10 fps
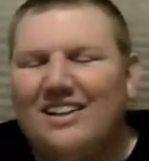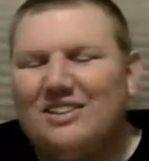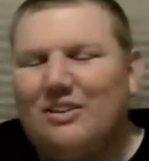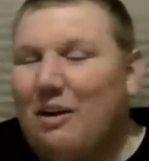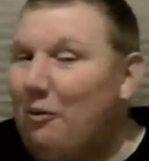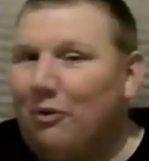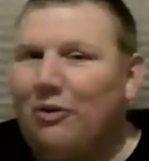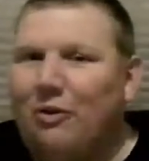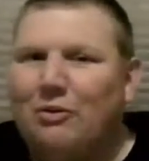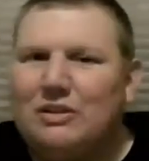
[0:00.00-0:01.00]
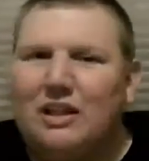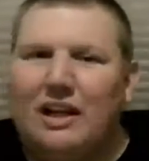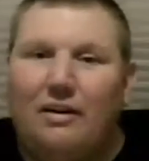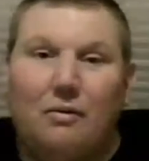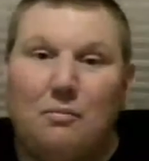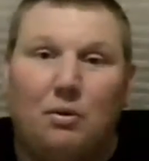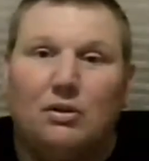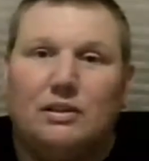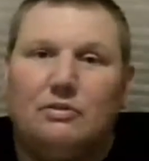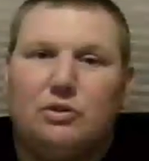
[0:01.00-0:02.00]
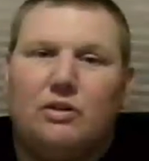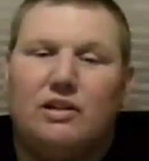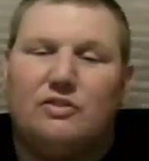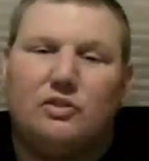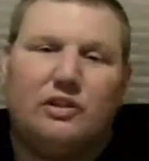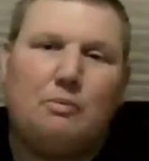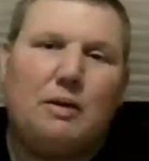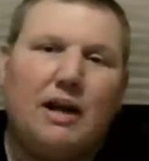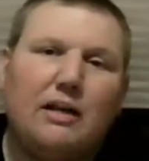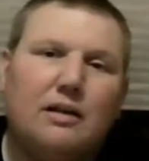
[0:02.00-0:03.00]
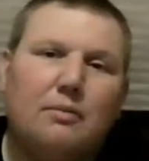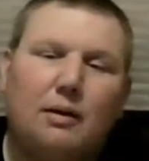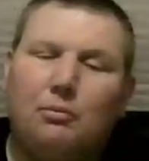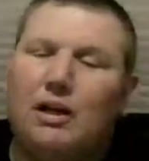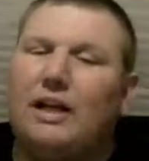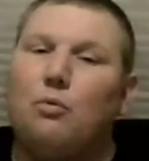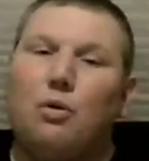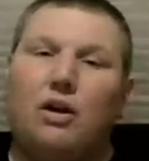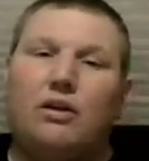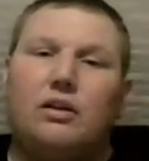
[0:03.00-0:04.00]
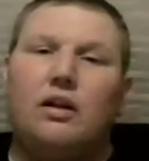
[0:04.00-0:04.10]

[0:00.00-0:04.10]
So that really wasn't a person I was going to necessarily pick, but I'm glad he won.